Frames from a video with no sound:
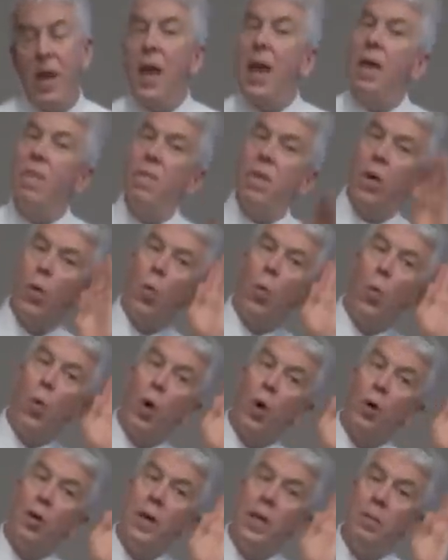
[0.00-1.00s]
and they're
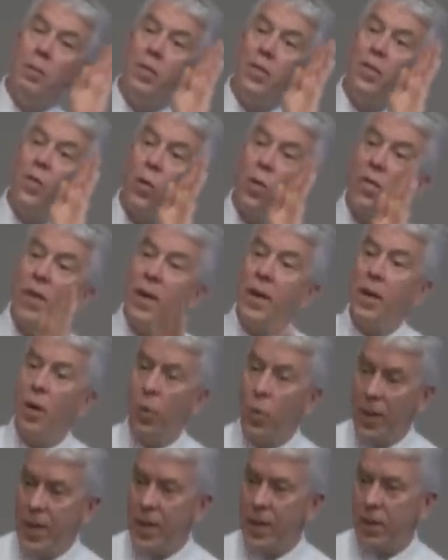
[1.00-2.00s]
worried before they
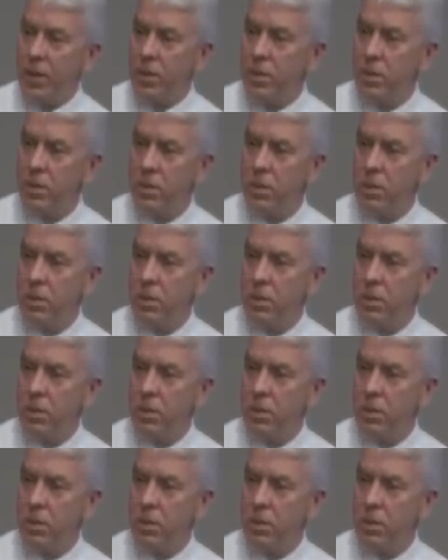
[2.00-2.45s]
go in